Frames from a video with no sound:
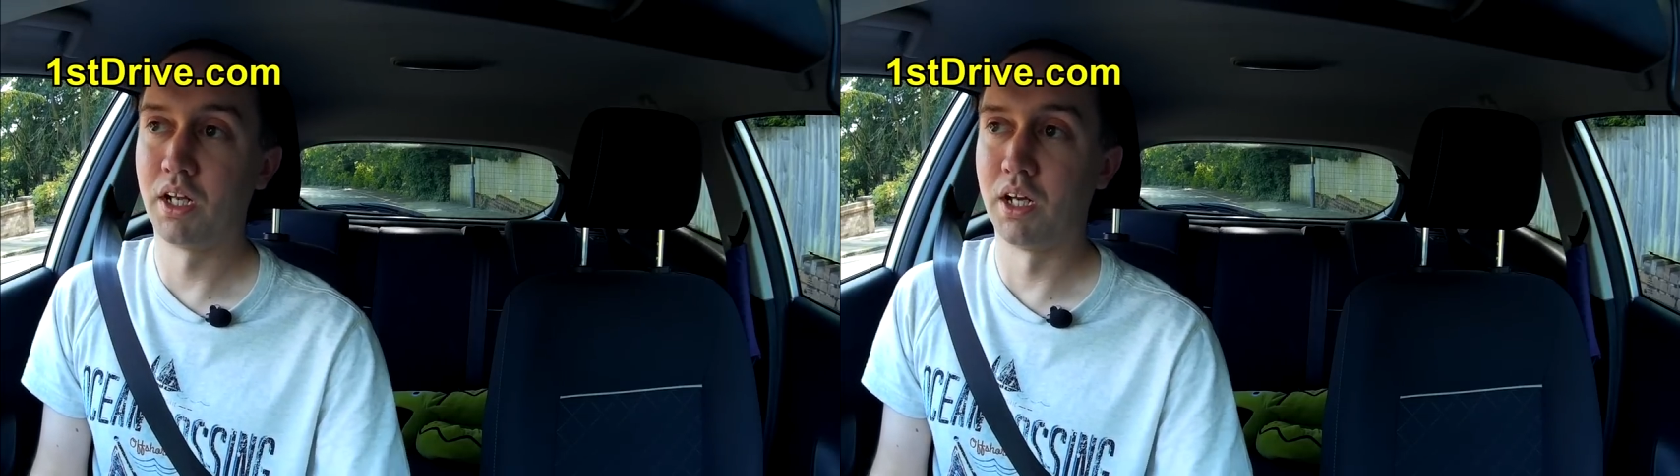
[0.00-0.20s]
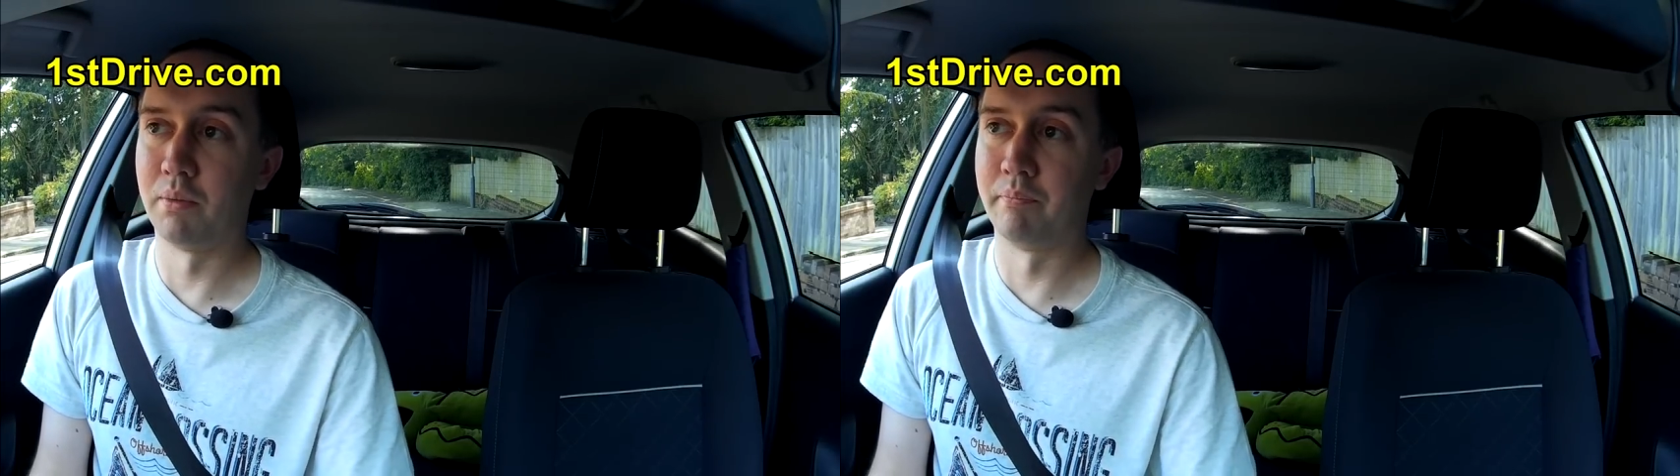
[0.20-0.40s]

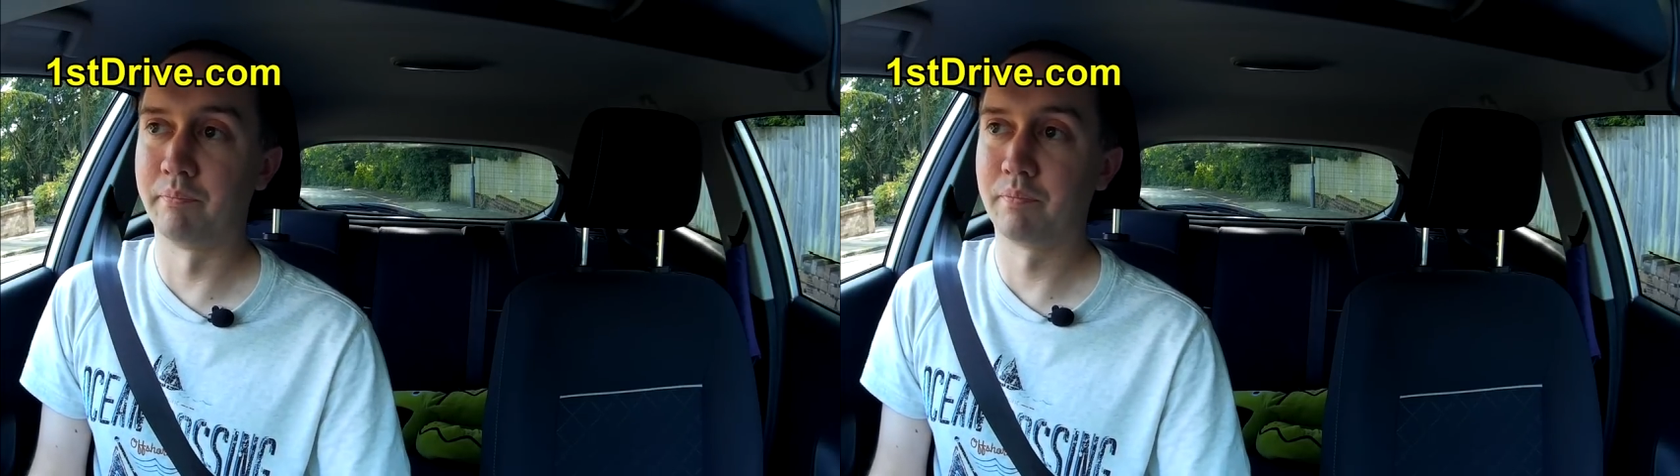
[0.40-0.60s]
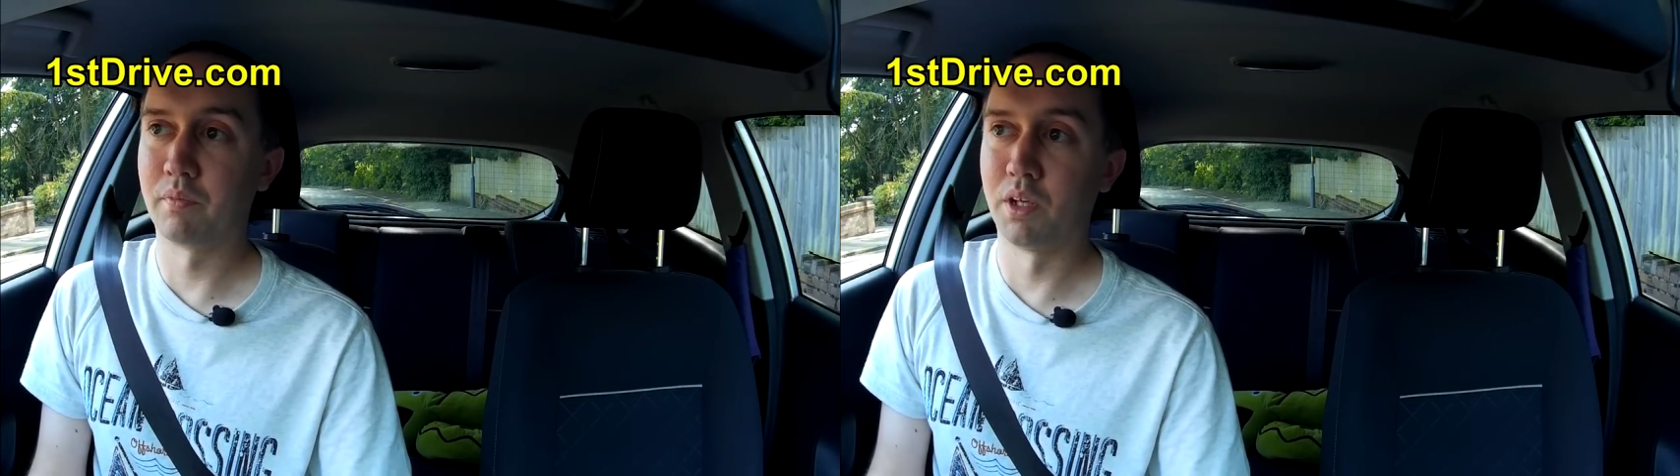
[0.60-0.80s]

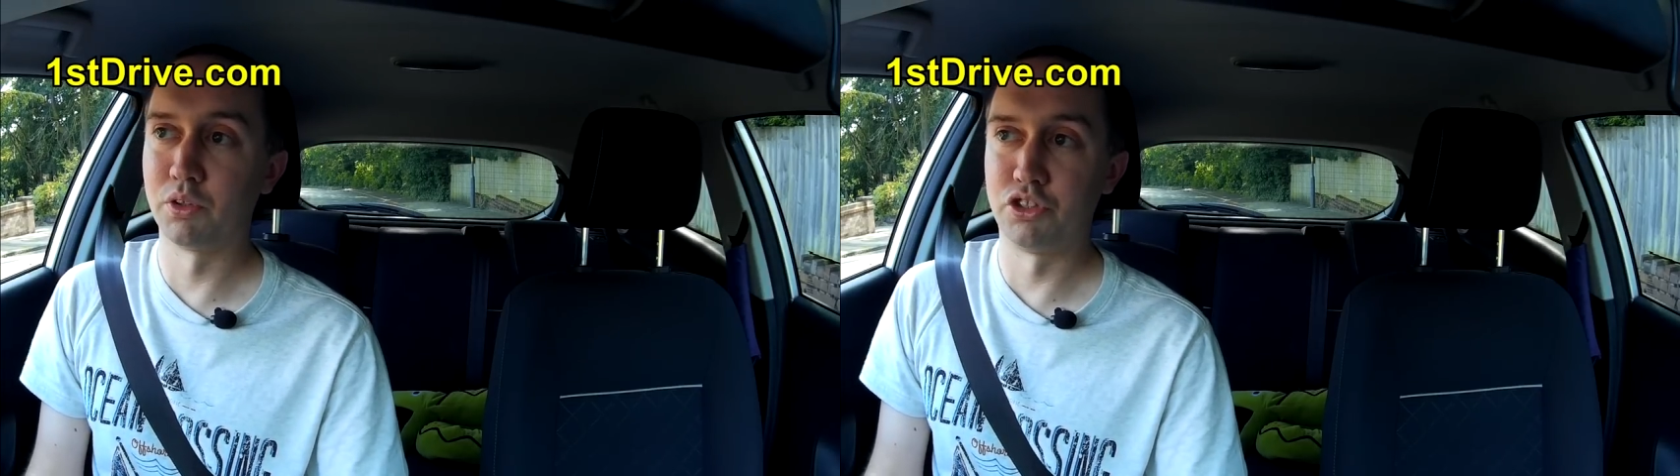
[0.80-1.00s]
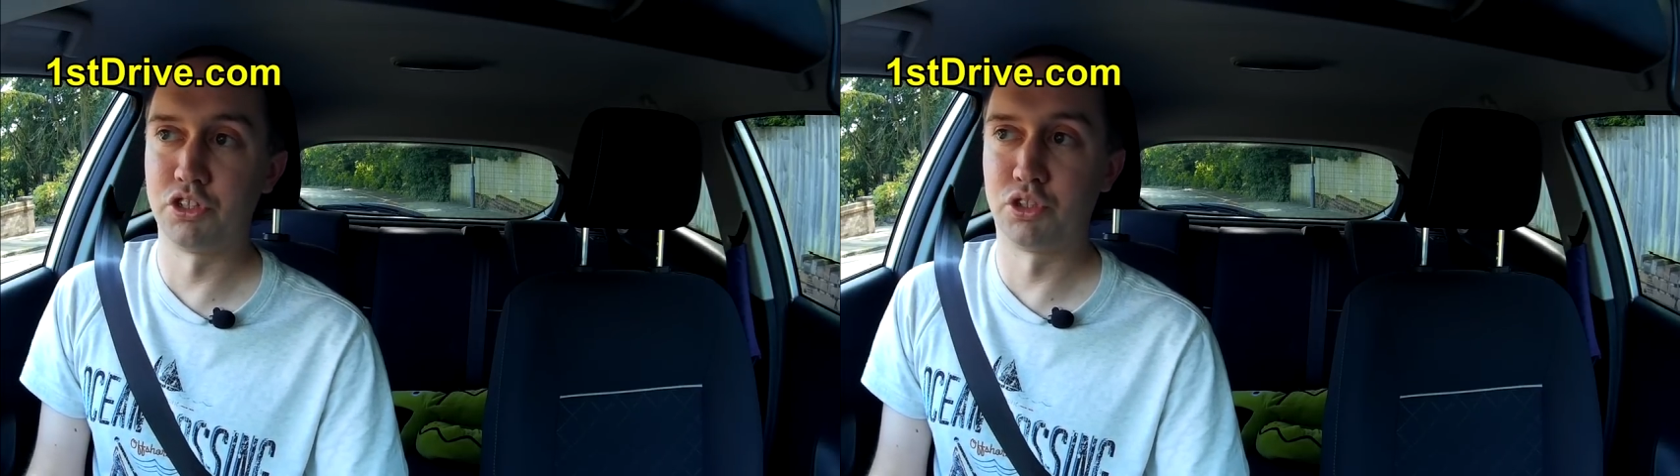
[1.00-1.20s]
um, and I
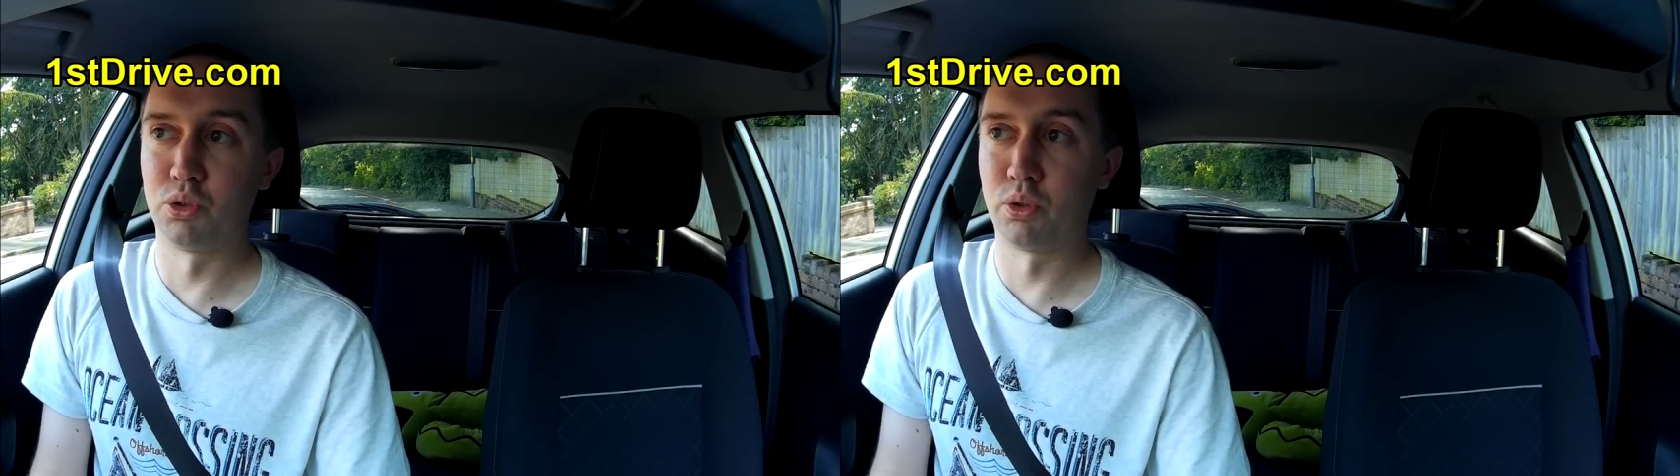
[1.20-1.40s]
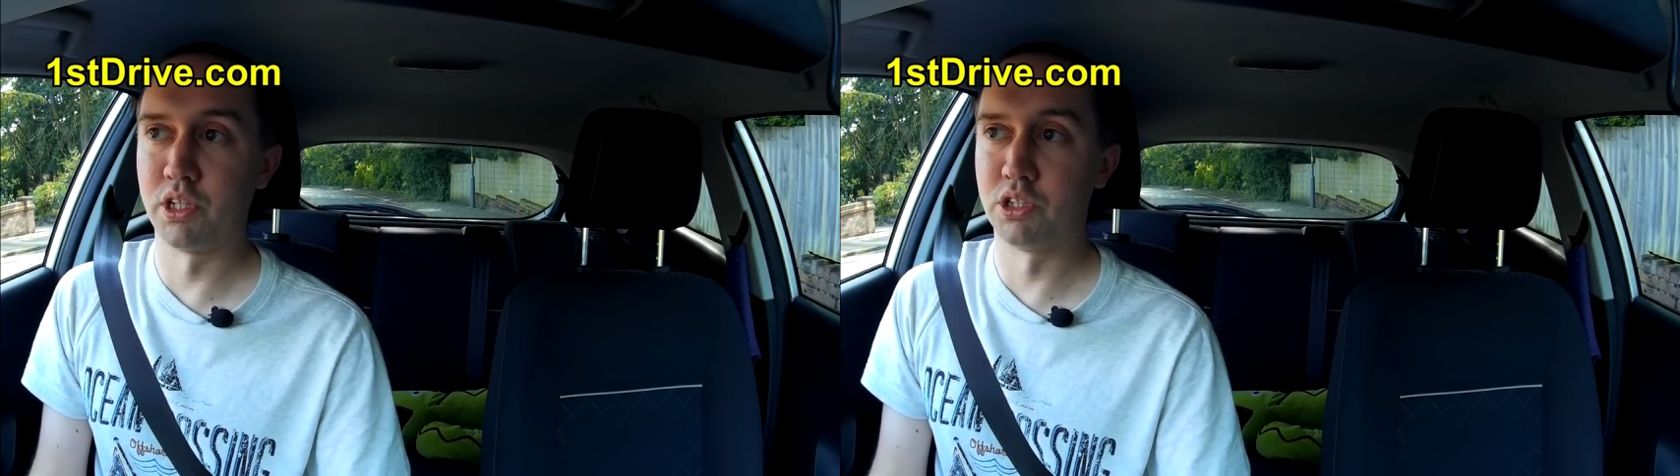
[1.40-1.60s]
was just talking